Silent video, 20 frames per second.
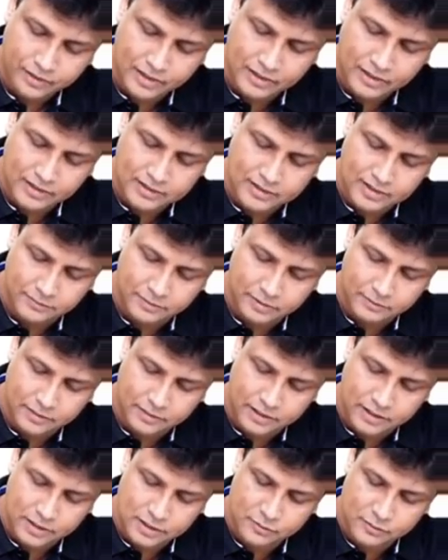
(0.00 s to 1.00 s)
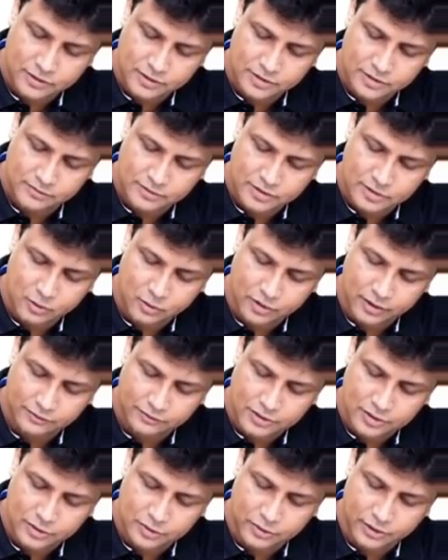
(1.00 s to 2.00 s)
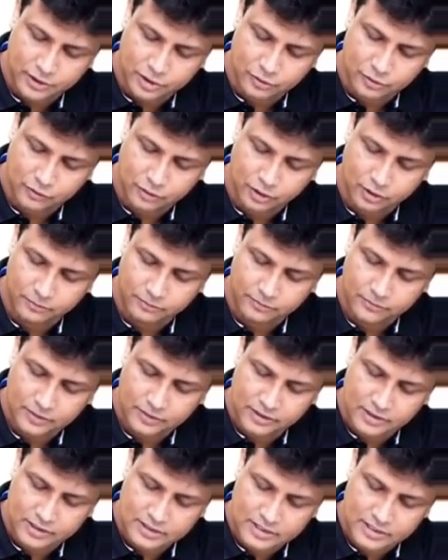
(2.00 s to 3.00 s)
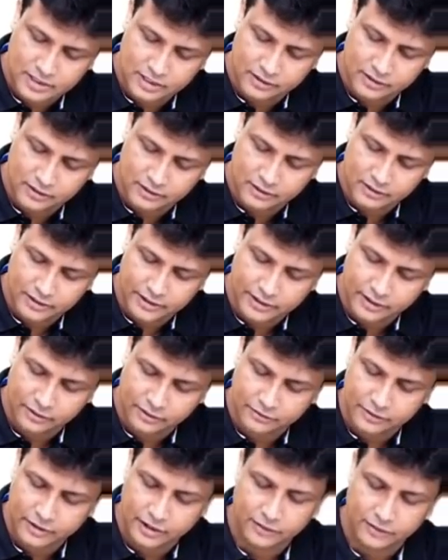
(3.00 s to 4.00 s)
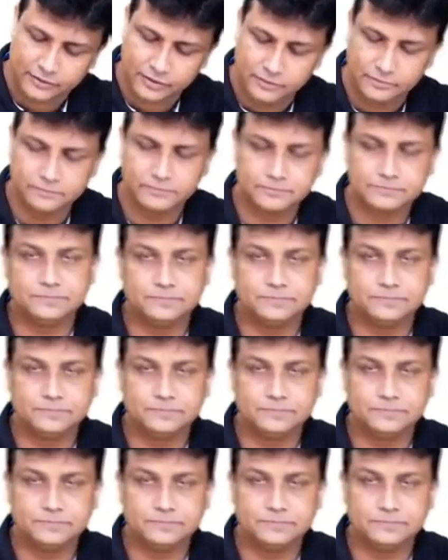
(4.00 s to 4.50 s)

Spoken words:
and septum transversum is the one which is going to form the central tendon of the diaphragm.